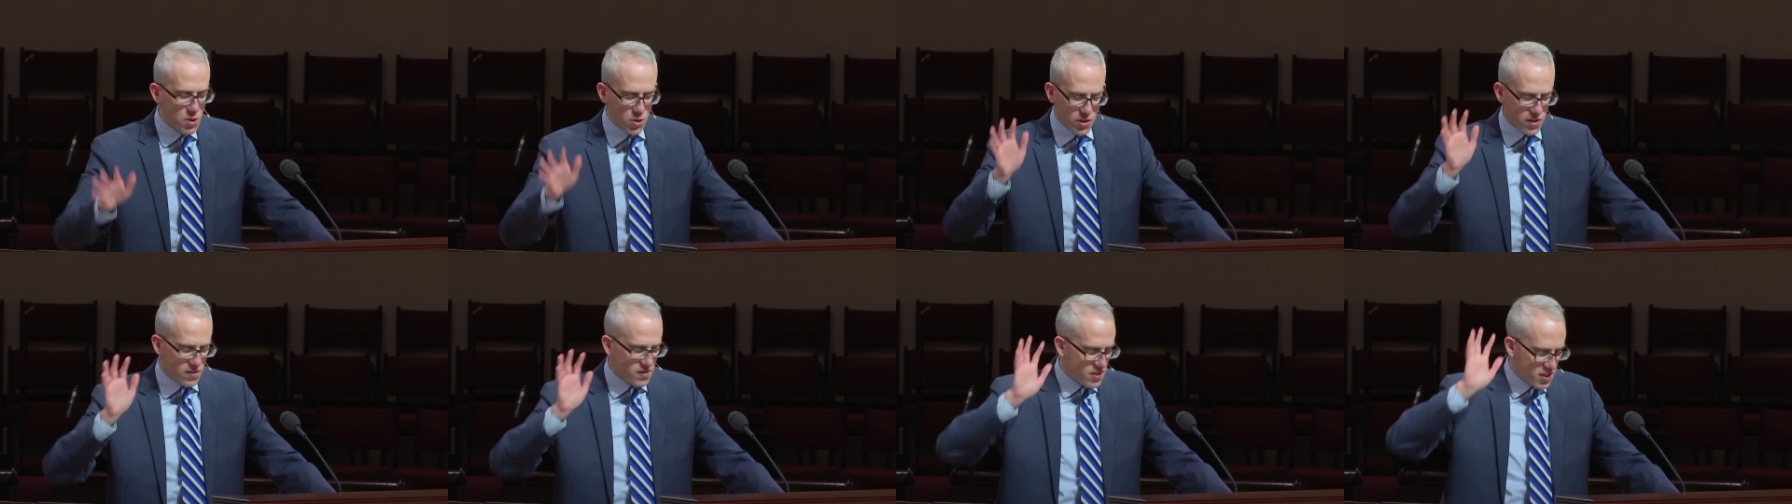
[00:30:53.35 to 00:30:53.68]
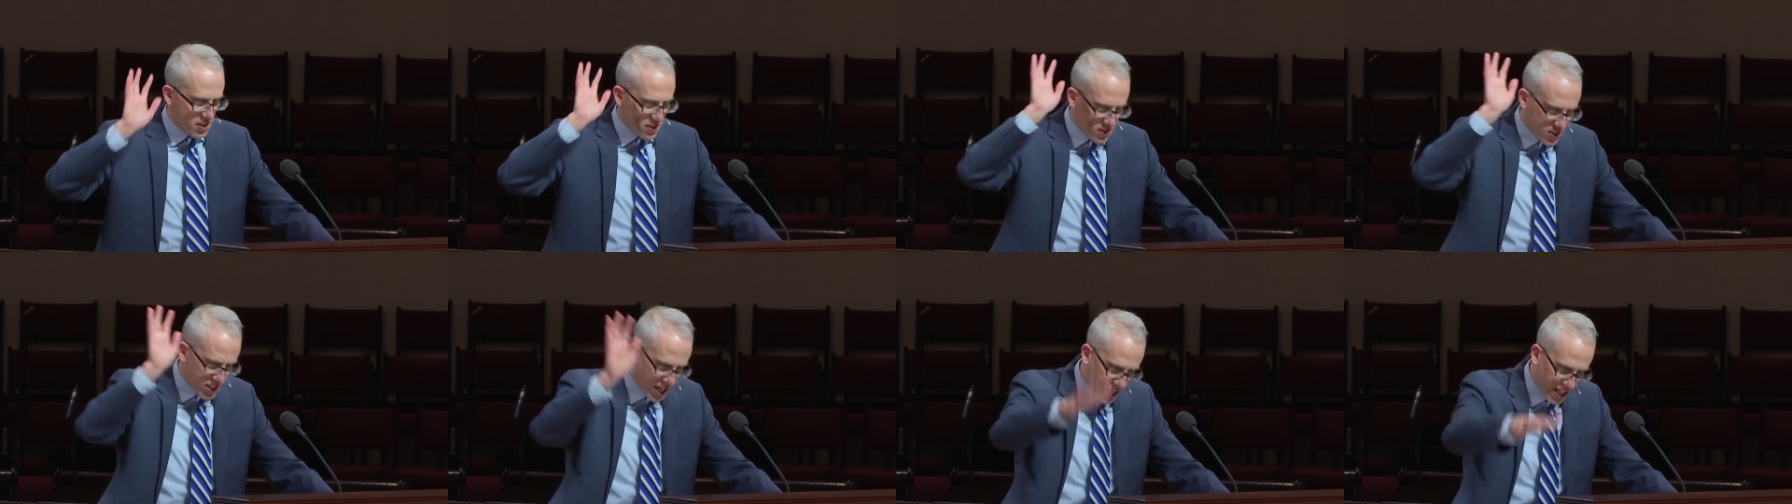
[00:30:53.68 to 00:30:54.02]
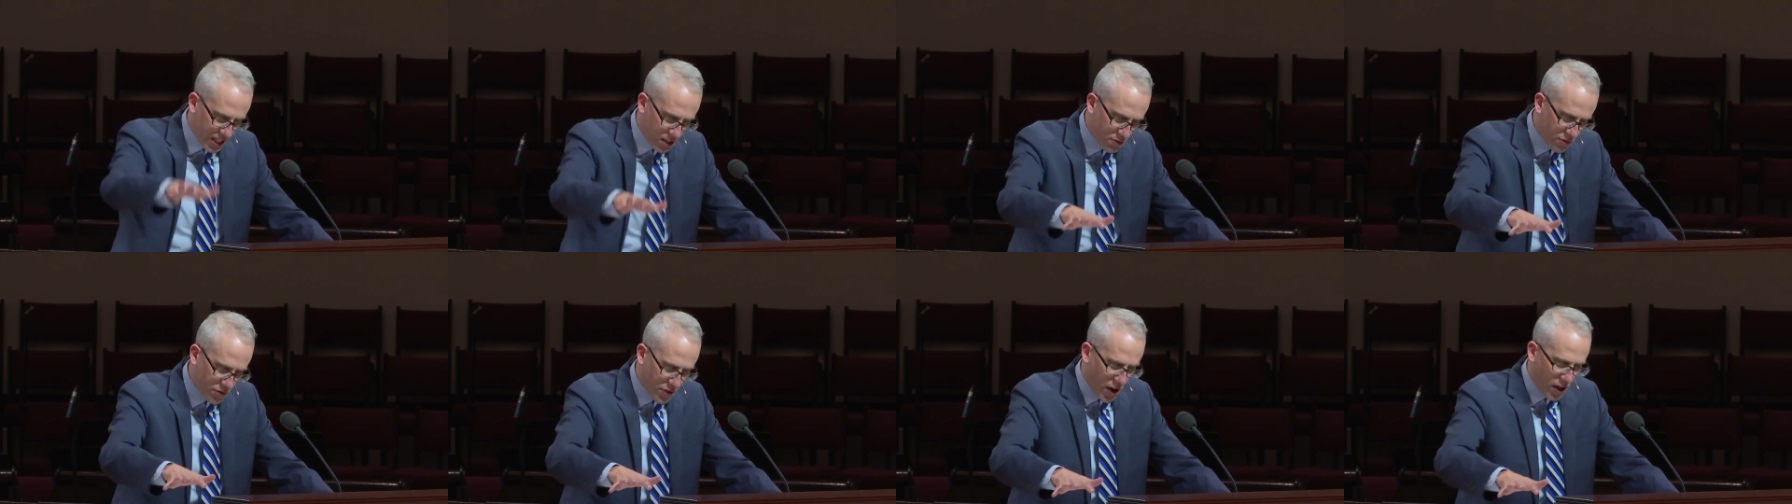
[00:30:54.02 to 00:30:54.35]
You can see
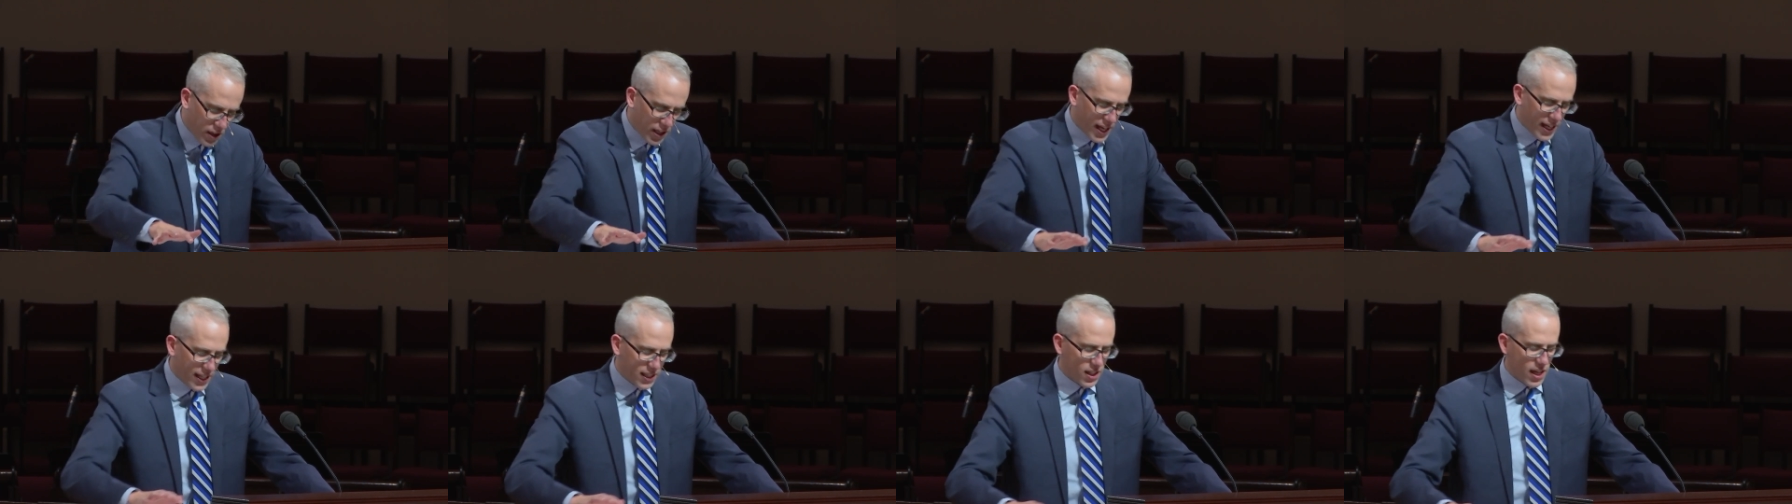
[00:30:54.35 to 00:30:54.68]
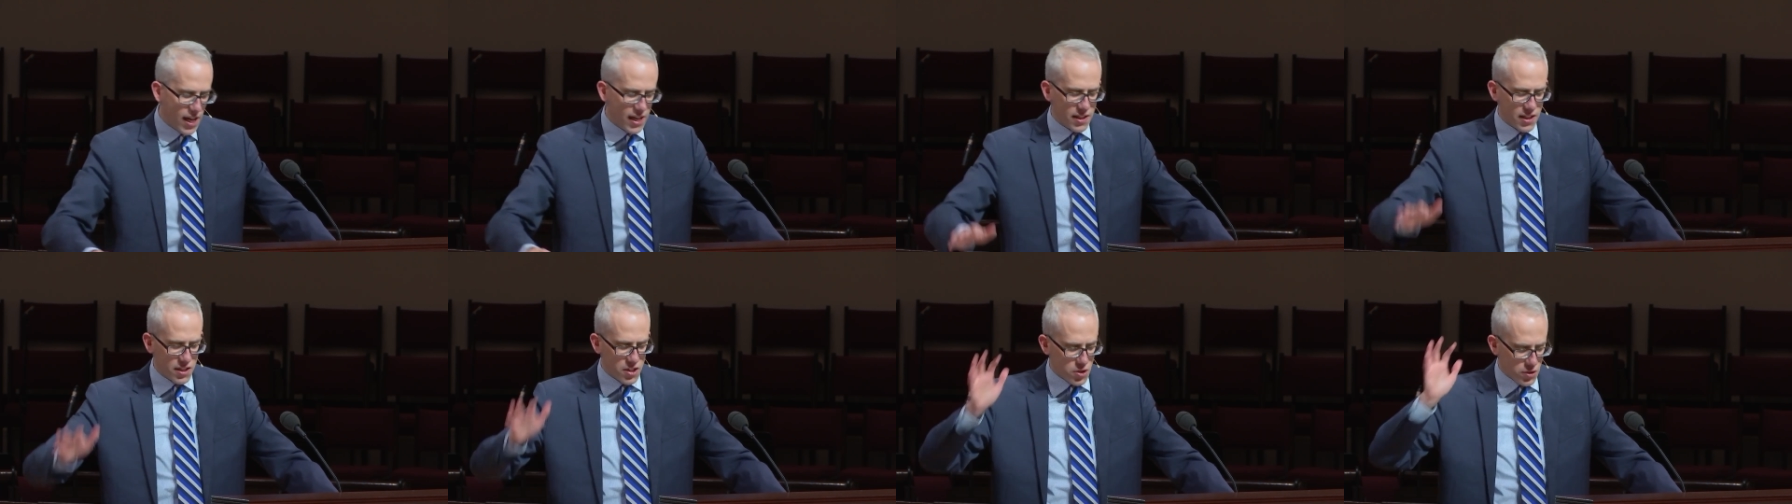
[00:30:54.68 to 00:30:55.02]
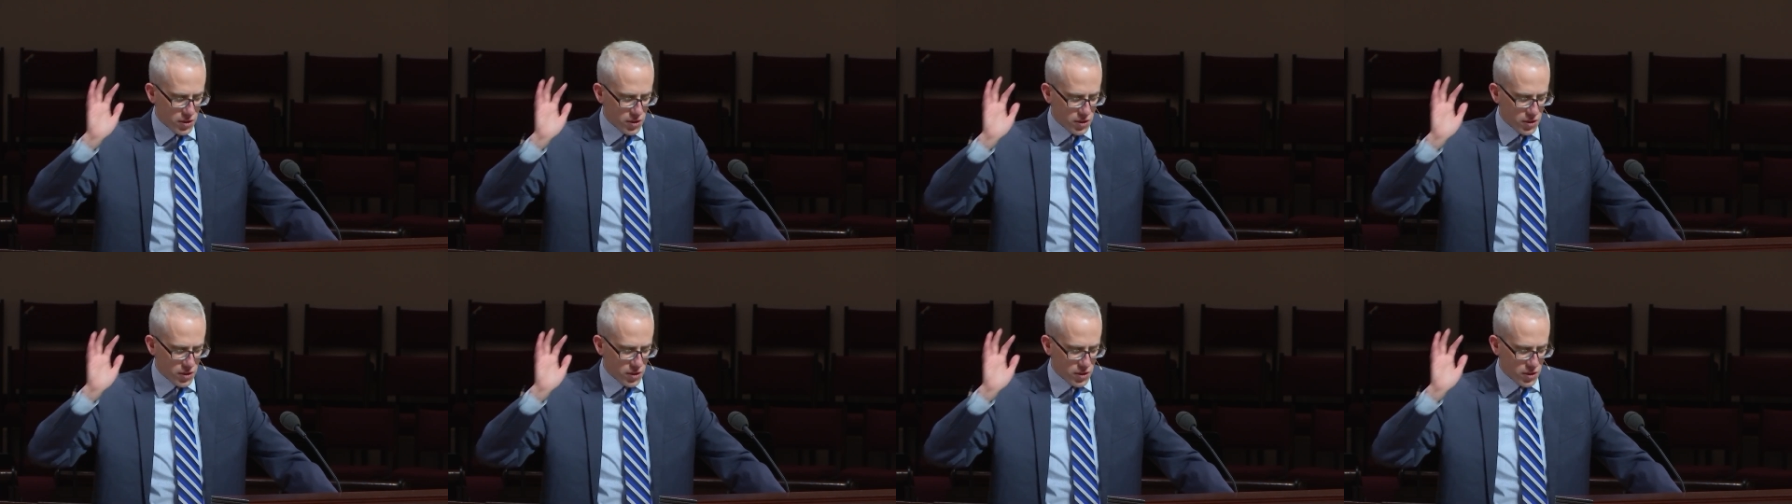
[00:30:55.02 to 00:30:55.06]
Satan fall like lightning.